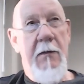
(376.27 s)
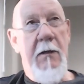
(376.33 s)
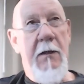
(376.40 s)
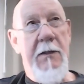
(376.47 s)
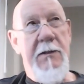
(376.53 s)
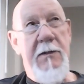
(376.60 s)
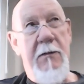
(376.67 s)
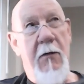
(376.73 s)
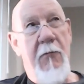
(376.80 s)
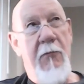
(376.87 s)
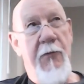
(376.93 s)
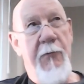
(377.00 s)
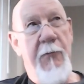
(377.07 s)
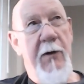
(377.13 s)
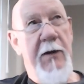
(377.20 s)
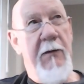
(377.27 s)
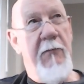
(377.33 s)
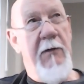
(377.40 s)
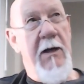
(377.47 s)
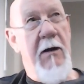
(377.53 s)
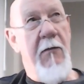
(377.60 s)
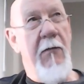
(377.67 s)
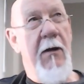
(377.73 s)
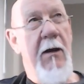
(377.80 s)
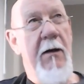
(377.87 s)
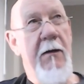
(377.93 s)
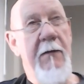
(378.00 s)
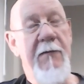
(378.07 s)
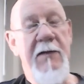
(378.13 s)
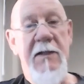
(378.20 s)
let's start with one that we all
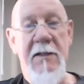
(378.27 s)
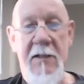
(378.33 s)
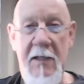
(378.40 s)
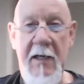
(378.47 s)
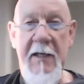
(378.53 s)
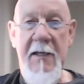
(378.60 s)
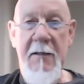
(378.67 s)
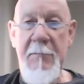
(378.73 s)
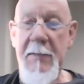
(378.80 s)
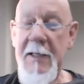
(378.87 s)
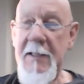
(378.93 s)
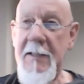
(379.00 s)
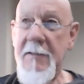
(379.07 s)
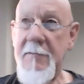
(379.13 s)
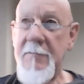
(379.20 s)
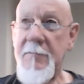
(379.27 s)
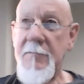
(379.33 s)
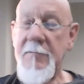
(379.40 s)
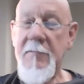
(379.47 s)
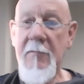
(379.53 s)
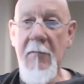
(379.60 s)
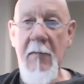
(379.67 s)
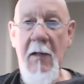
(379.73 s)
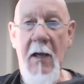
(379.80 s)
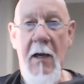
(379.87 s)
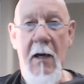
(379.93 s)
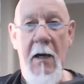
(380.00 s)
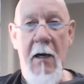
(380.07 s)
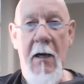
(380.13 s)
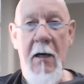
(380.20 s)
love, sleep.
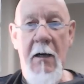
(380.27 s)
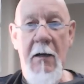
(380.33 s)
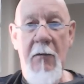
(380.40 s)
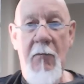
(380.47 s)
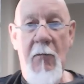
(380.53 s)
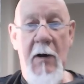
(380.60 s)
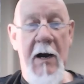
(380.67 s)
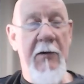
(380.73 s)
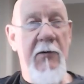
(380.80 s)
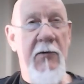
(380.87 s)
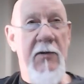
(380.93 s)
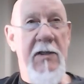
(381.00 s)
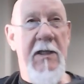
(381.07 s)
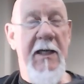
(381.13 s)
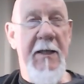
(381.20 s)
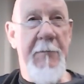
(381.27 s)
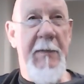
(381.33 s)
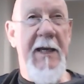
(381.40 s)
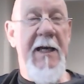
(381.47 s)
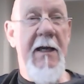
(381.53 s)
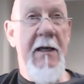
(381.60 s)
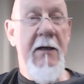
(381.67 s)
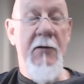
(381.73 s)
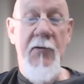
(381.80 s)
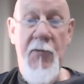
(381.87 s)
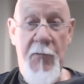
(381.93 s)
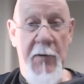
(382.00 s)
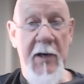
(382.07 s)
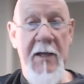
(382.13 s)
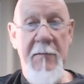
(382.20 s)
While you're sleeping,
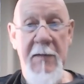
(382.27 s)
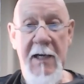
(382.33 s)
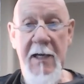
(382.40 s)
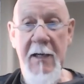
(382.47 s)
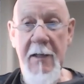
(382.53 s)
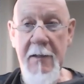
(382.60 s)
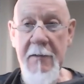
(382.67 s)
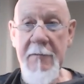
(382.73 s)
dreaming.